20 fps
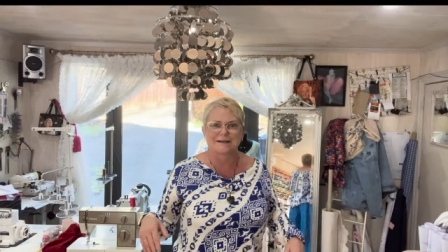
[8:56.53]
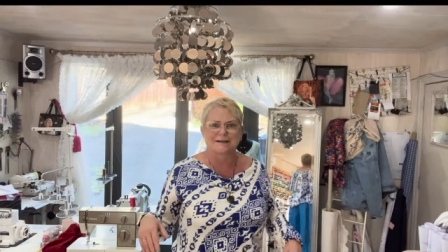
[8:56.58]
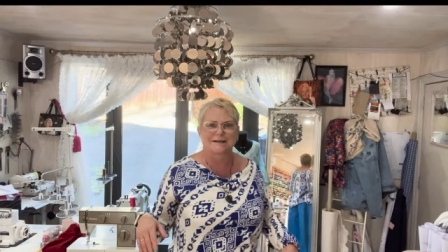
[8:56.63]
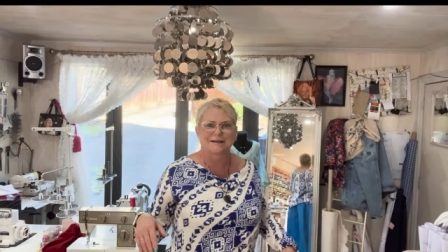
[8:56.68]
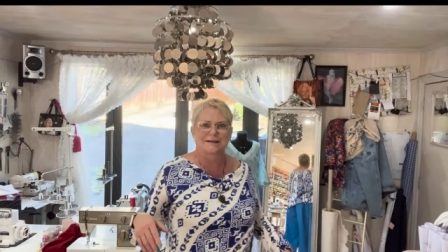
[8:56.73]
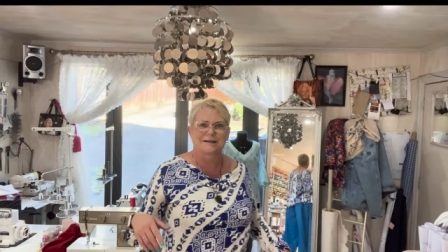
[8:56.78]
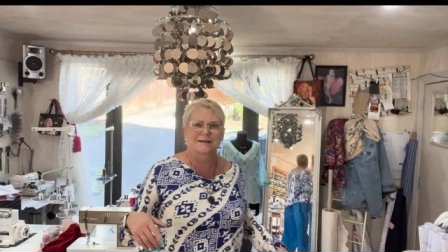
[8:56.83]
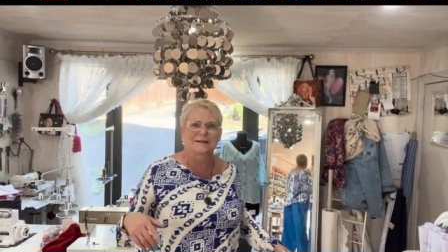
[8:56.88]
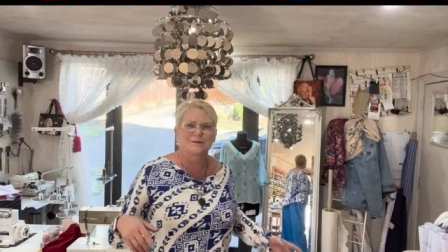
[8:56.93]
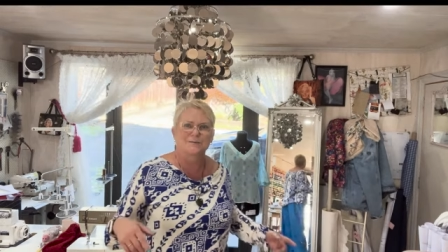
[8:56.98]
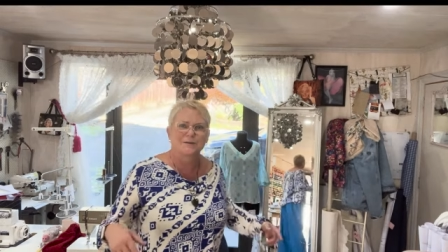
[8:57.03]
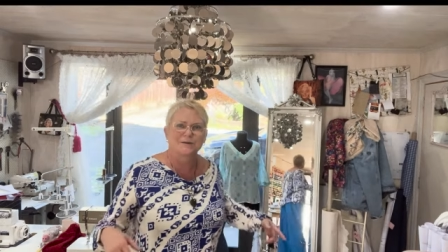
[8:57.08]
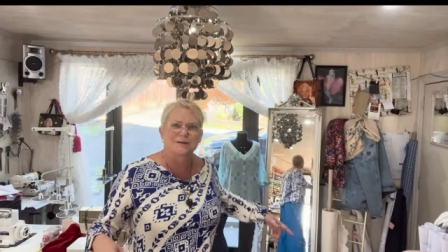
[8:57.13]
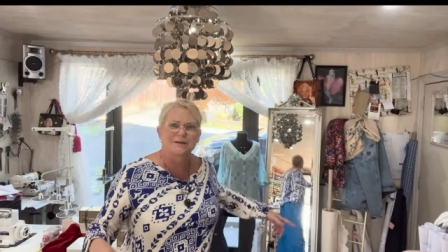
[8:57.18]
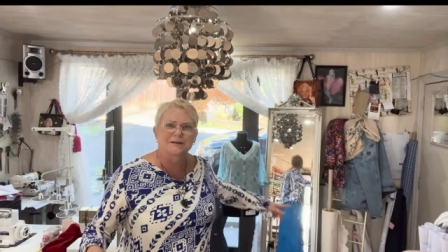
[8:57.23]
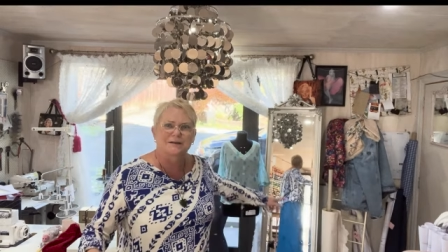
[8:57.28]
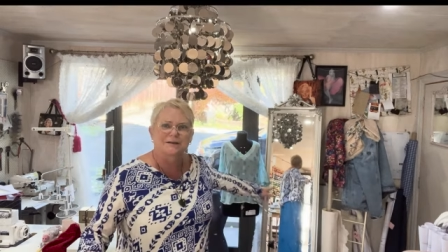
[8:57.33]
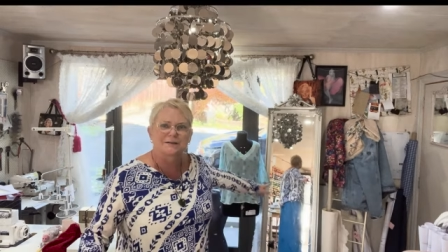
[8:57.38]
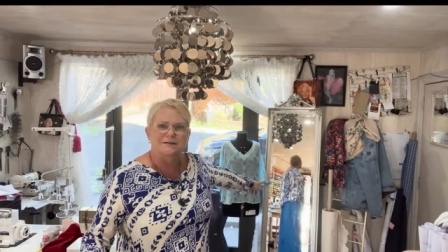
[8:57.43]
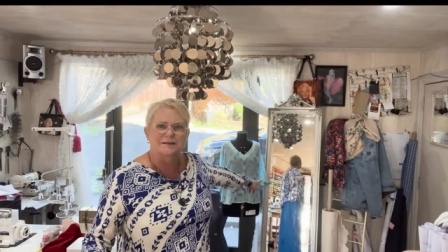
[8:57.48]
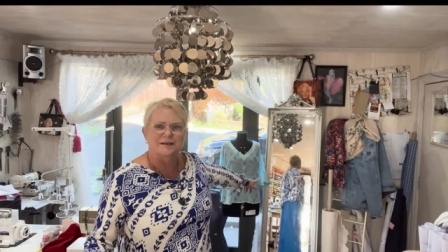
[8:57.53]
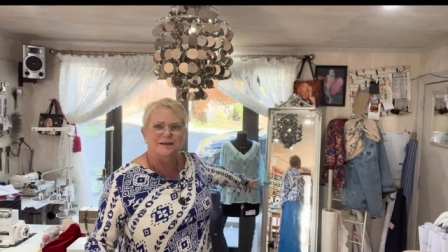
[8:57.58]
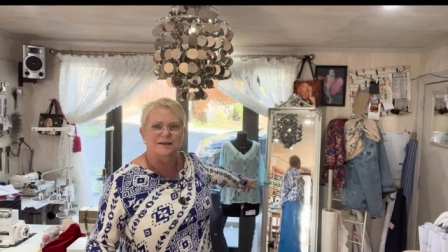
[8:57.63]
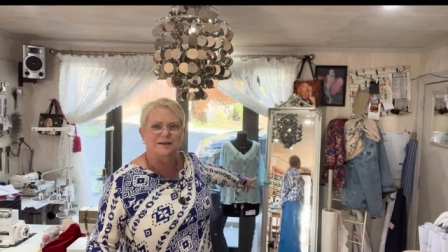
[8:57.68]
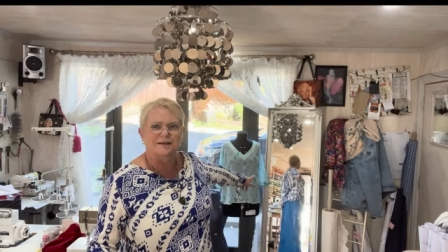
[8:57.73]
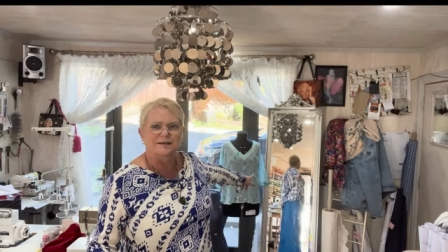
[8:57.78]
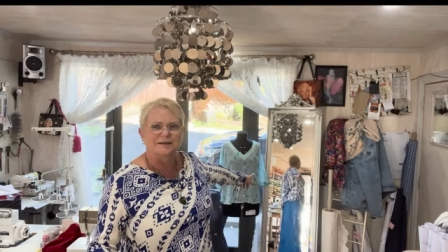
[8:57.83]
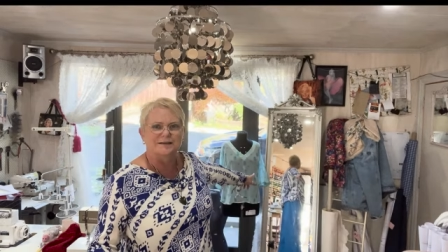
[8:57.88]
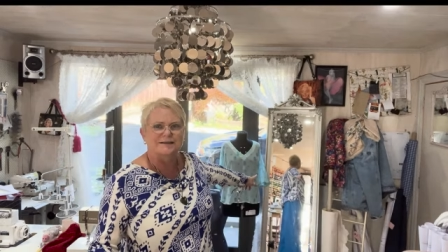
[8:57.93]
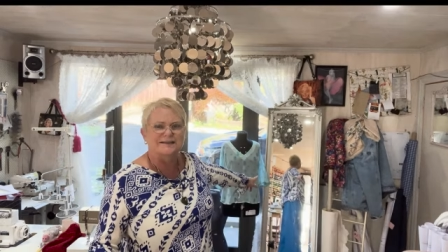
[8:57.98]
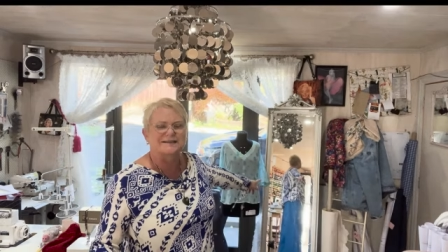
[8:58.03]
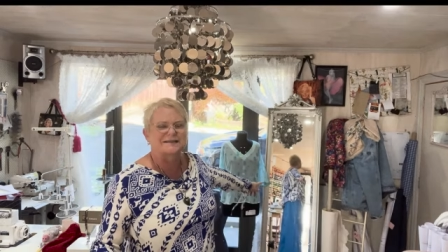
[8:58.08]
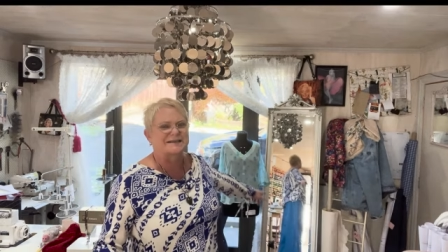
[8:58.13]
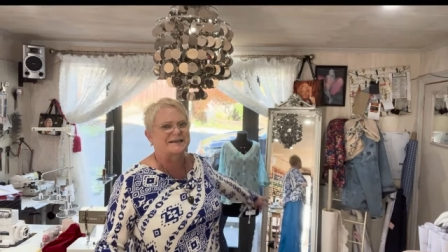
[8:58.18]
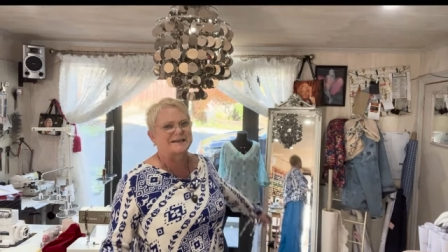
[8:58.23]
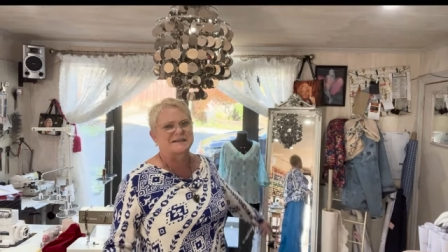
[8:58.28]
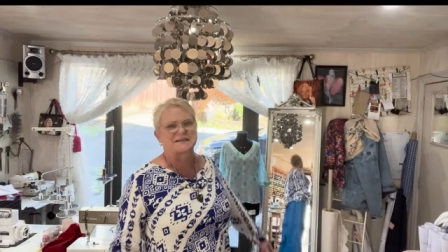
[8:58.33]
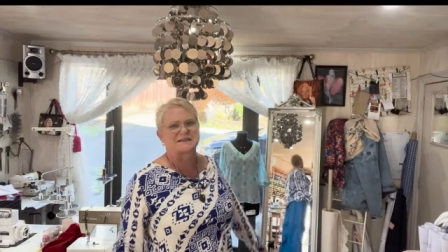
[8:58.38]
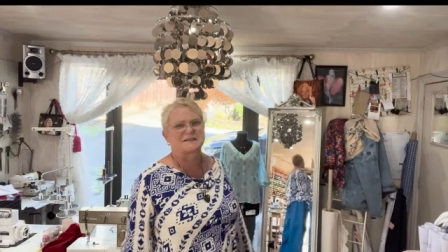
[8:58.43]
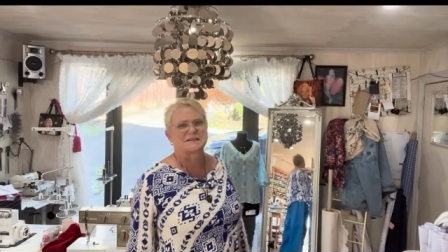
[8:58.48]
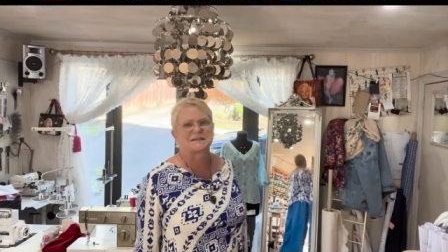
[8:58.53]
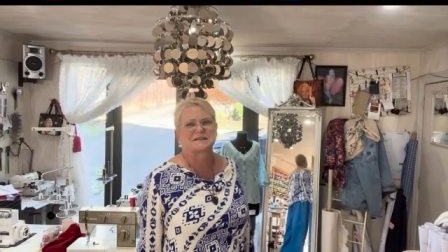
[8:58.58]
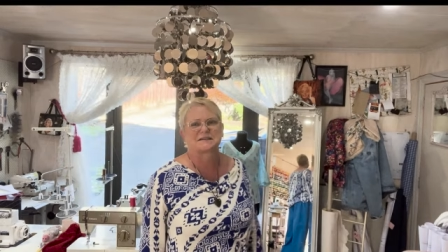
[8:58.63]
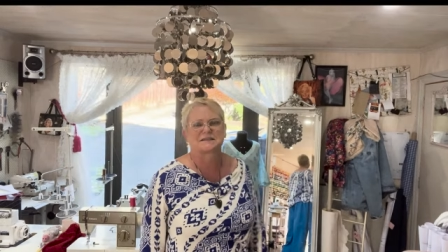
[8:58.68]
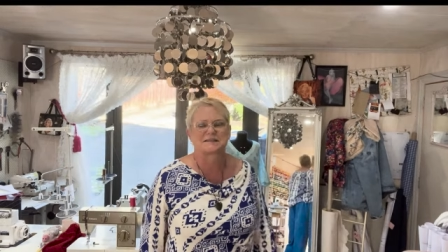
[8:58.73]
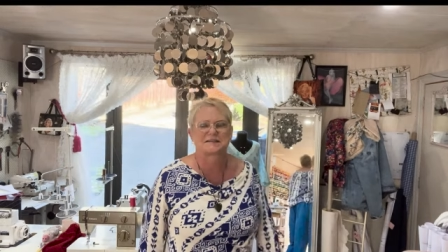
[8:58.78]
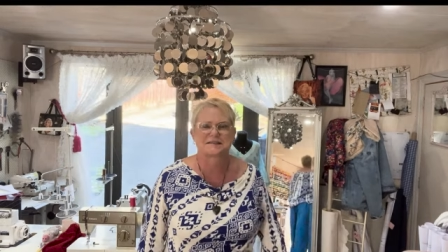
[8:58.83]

Look at it in the mirror, see it? Disaster.